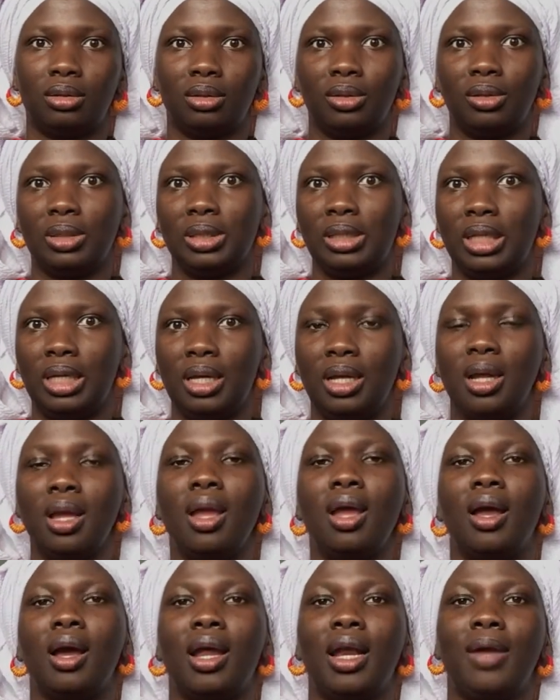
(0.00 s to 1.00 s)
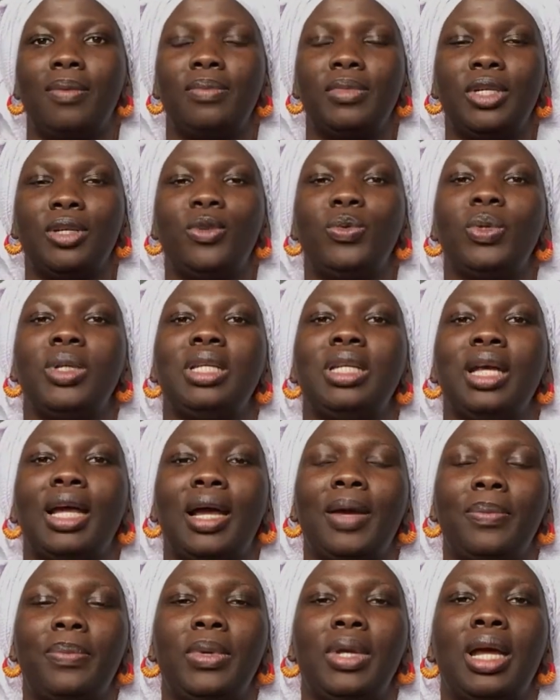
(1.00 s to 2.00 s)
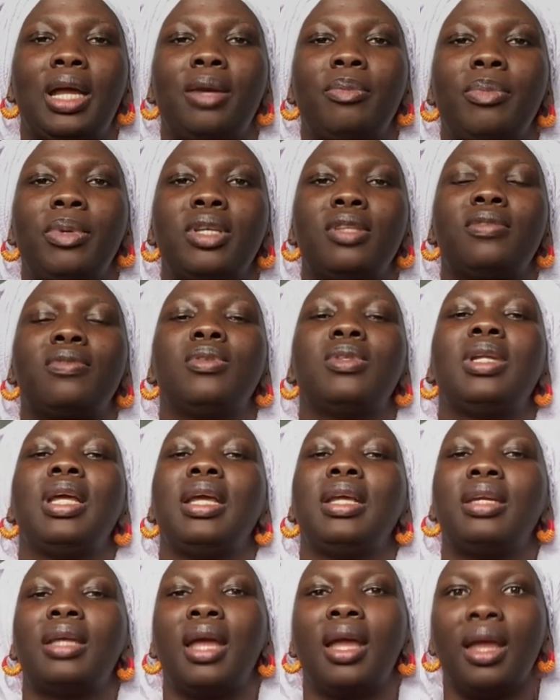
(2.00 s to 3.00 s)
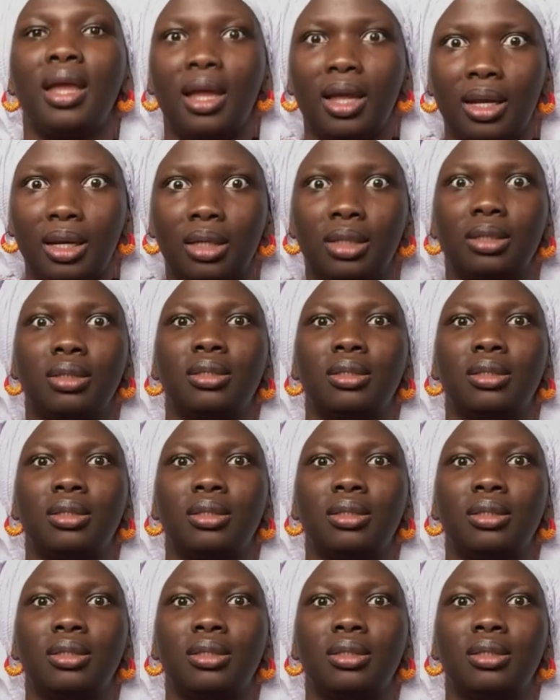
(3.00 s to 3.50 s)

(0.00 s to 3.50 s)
See, and I'm genuinely happy and peaceful again.